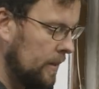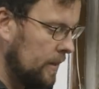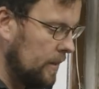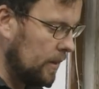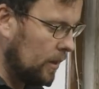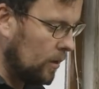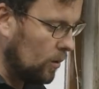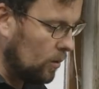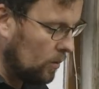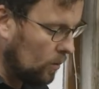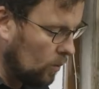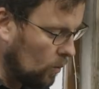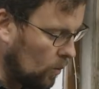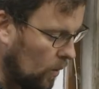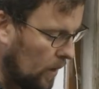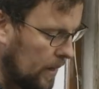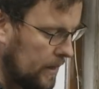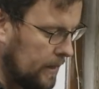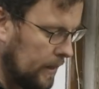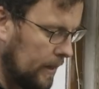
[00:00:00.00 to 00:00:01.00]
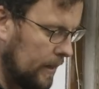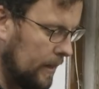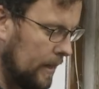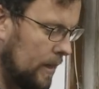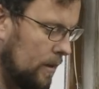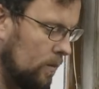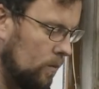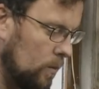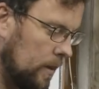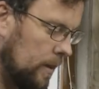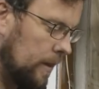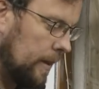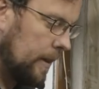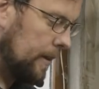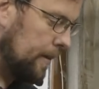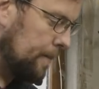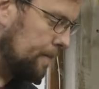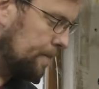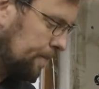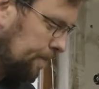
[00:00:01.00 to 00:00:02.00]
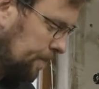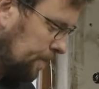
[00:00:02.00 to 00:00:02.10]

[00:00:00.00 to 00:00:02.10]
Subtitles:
winding it in with a